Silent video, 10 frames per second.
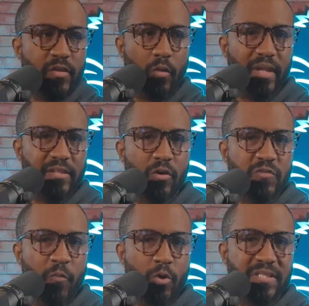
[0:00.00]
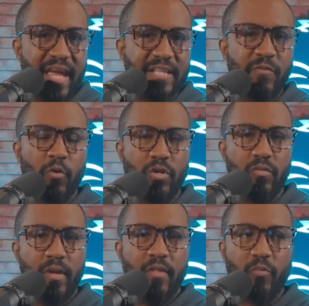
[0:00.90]
Don't let those 4 sacks fool
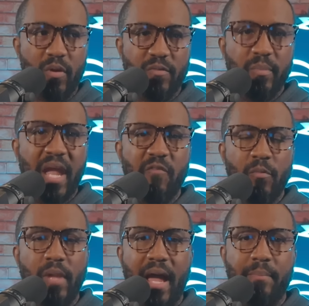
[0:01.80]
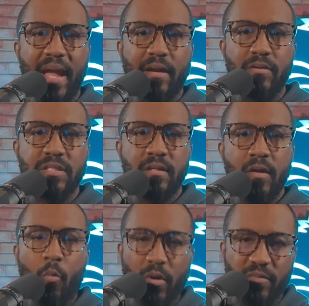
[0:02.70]
you. 3 of them came from linebackers.
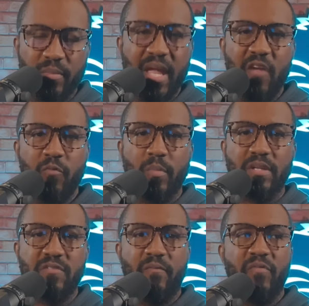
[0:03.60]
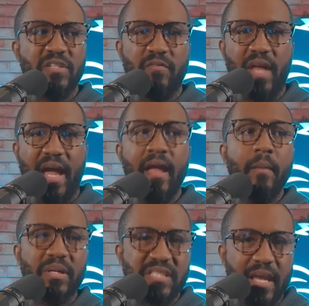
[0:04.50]
One of them came from a defensive line.
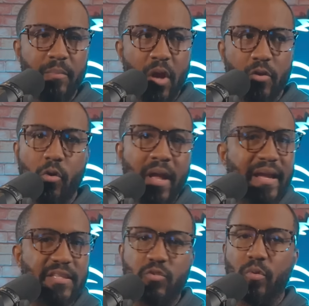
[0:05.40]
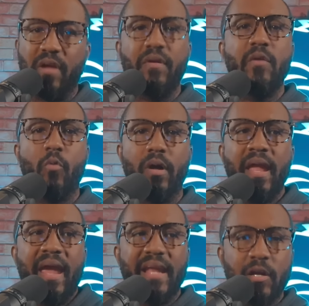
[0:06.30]
But Sam Darnold got to do whatever he
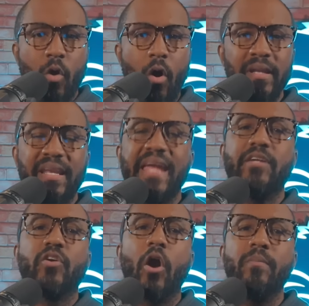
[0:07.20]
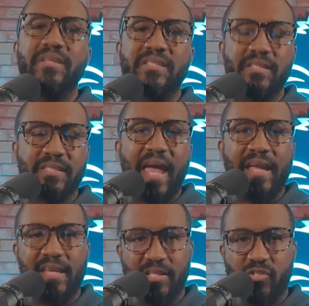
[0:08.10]
wants. And I called it a garbage
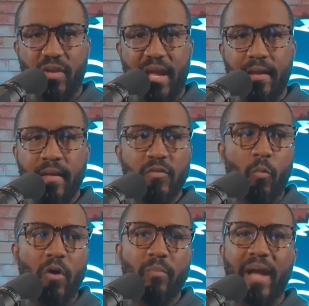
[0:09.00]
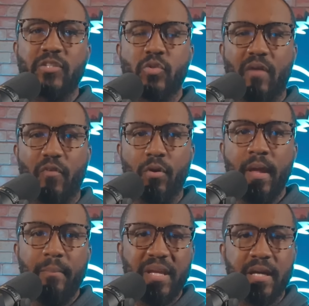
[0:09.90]
sack yesterday, the one by
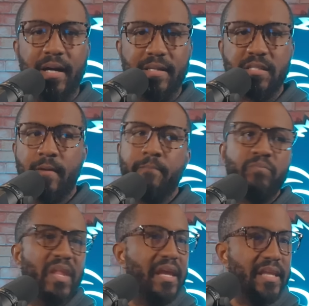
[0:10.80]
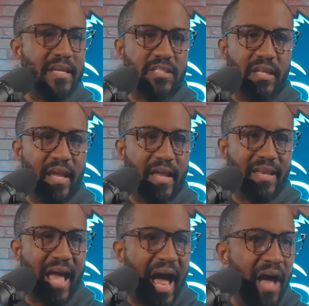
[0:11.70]
Trevor, because it is
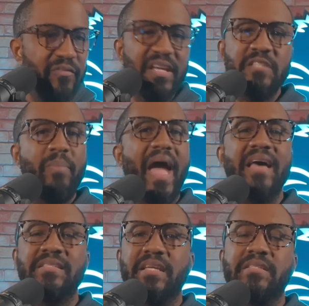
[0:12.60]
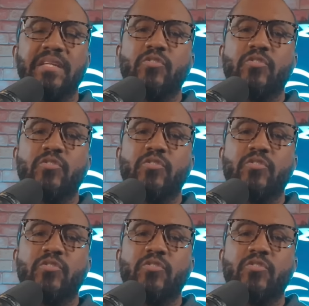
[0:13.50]
an obvious passing